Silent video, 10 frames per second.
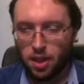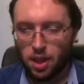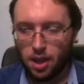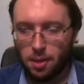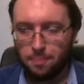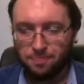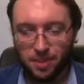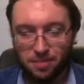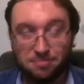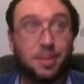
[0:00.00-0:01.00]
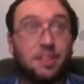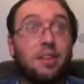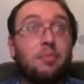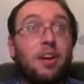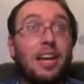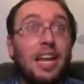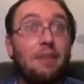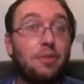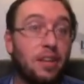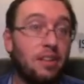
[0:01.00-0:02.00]
It seems that
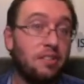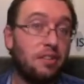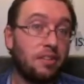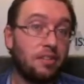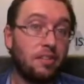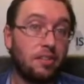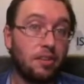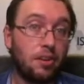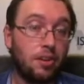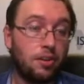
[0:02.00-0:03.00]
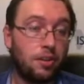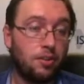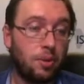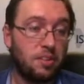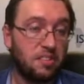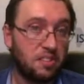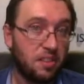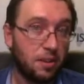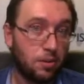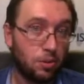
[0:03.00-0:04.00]
11 incidences occurred in
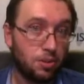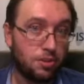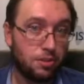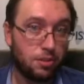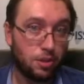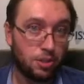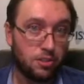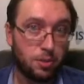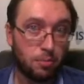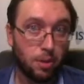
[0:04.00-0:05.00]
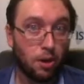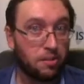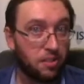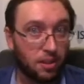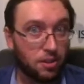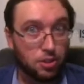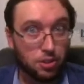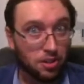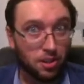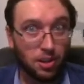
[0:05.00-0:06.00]
2016, according to Oceans Beyond Piracy. That
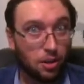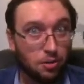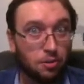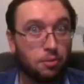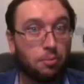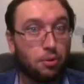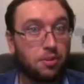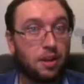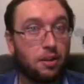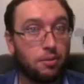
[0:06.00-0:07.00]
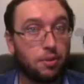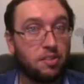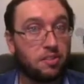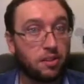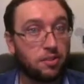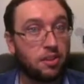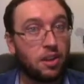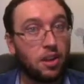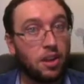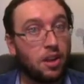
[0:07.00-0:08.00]
should alone point out the risk that
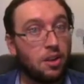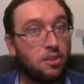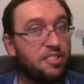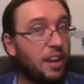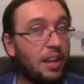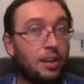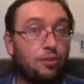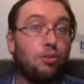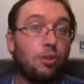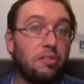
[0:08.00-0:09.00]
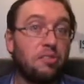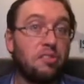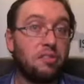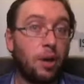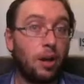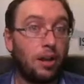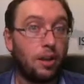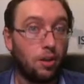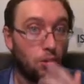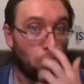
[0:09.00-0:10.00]
sailing too close to
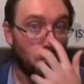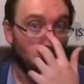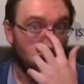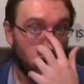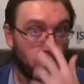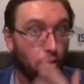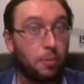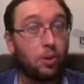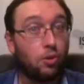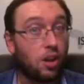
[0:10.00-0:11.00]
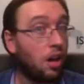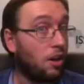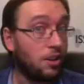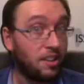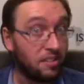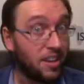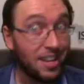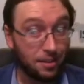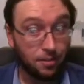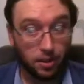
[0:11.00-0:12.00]
Somalia or dropping your guard is
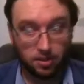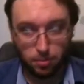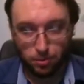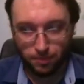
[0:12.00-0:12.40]
inadvisable.